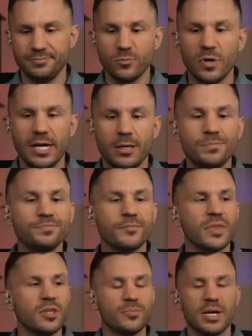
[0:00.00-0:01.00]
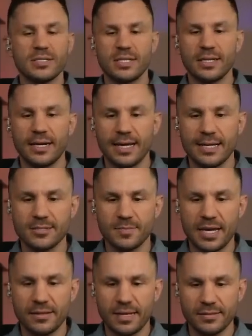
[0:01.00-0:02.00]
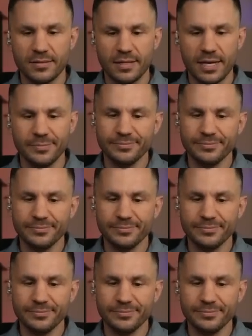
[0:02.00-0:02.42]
Well, the president got asked about that today,